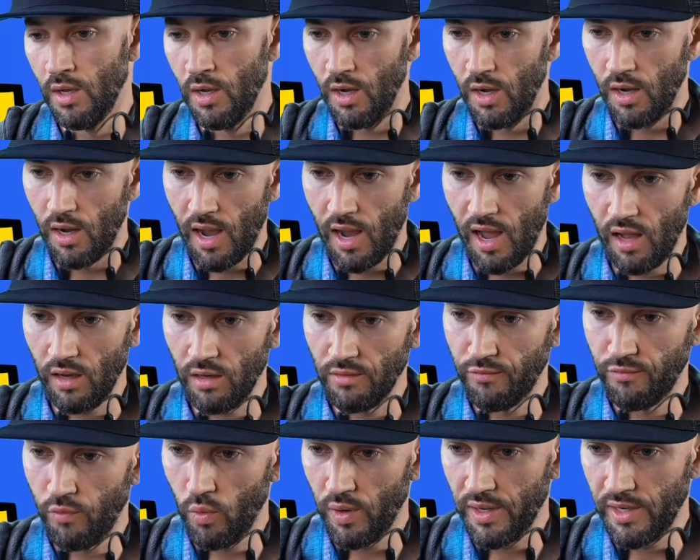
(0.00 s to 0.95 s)
I'll
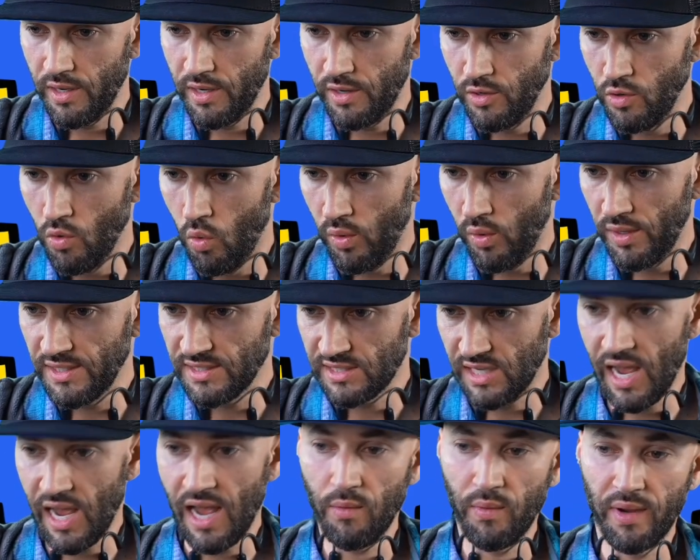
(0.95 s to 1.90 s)
avoid noise,
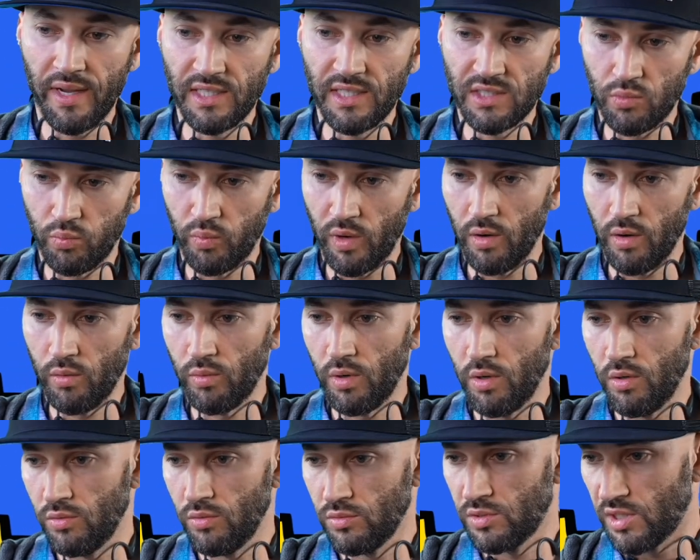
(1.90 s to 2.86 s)
highways,
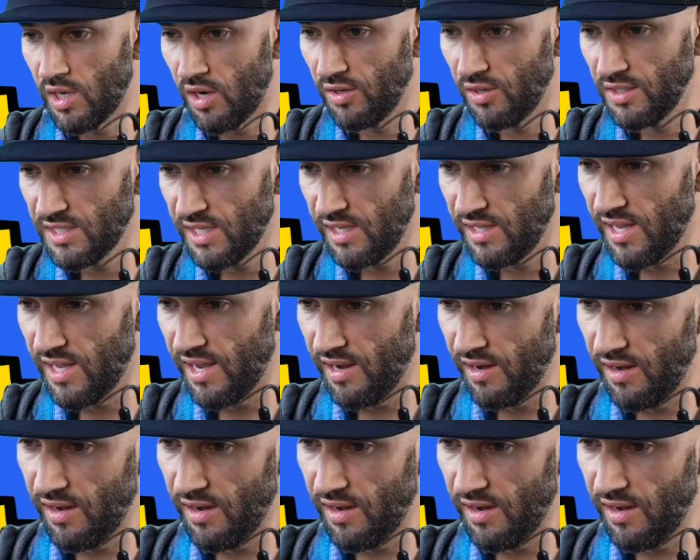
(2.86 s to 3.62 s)
railroads. I already said that.